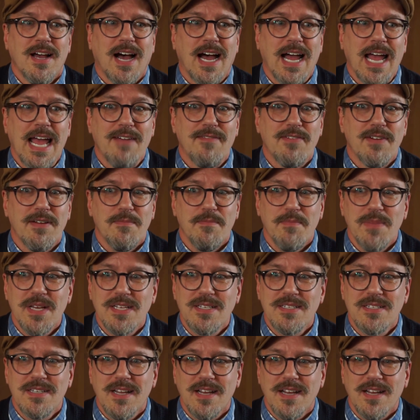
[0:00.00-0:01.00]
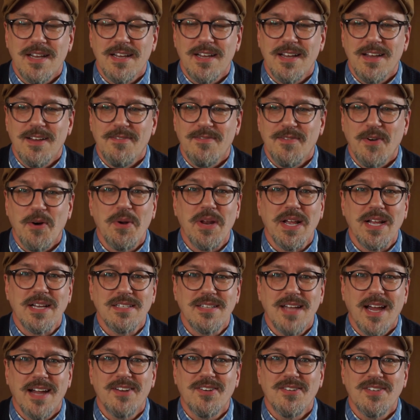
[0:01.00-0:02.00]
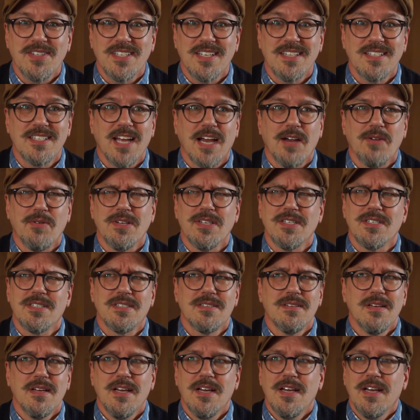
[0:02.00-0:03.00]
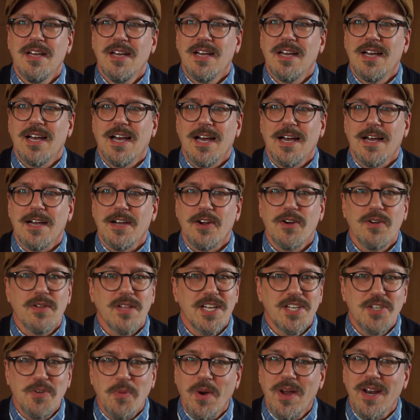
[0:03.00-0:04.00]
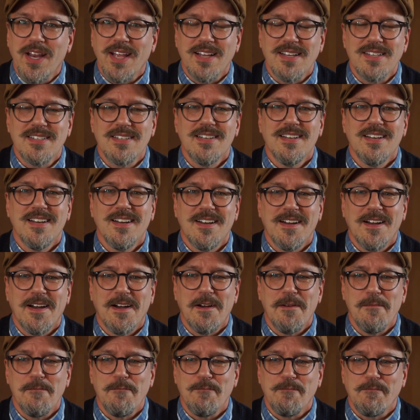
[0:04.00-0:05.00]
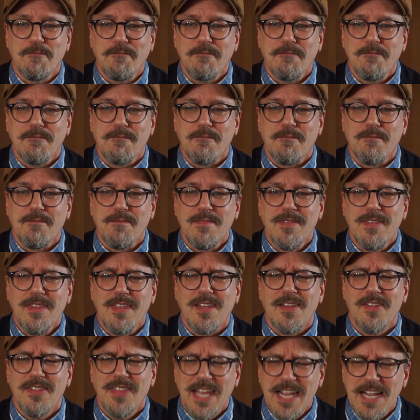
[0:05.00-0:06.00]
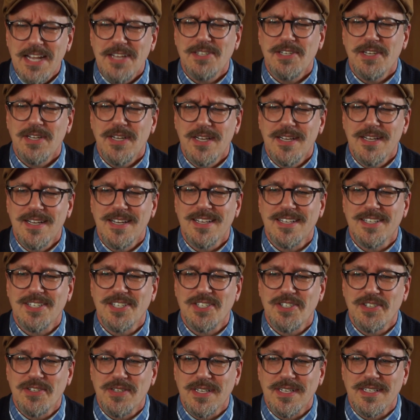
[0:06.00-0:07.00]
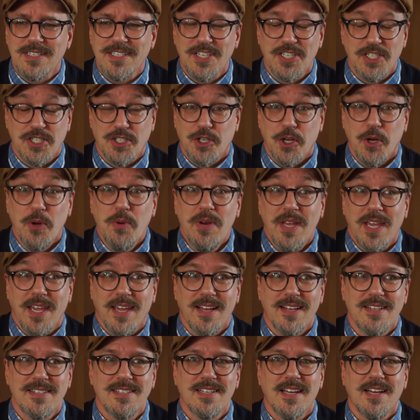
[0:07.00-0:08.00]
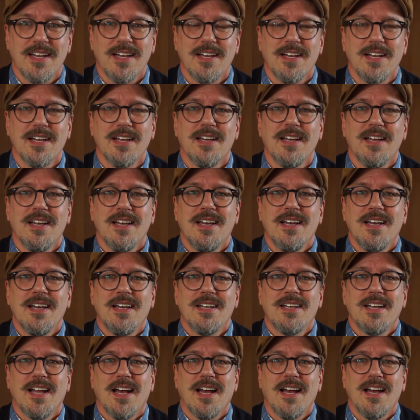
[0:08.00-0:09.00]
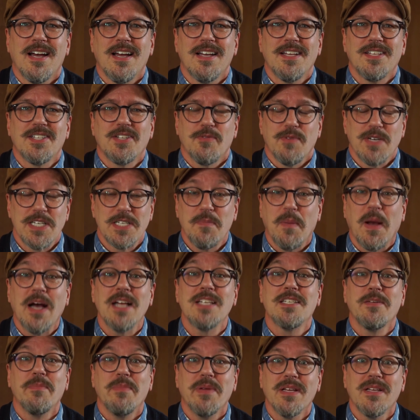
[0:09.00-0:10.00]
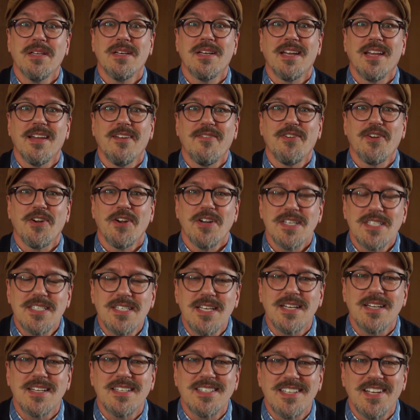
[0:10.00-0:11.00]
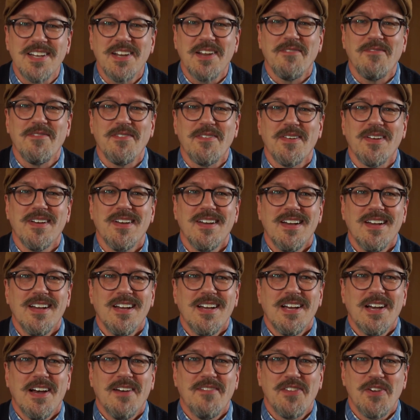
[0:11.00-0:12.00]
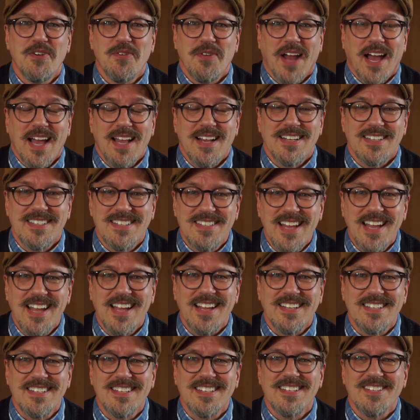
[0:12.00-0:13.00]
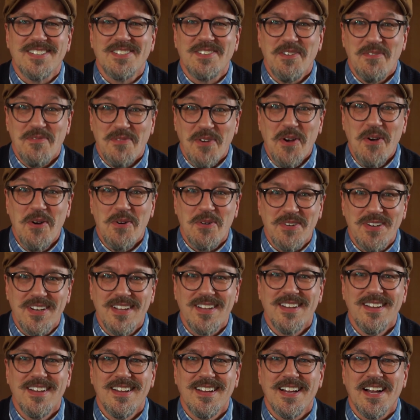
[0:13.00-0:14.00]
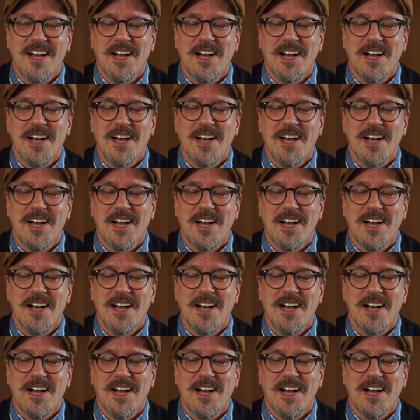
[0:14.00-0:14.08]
I haven't missed a voting cycle since I was early 20s. I think it's a duty. It's a responsibility if you're a citizen of the United States, is to vote.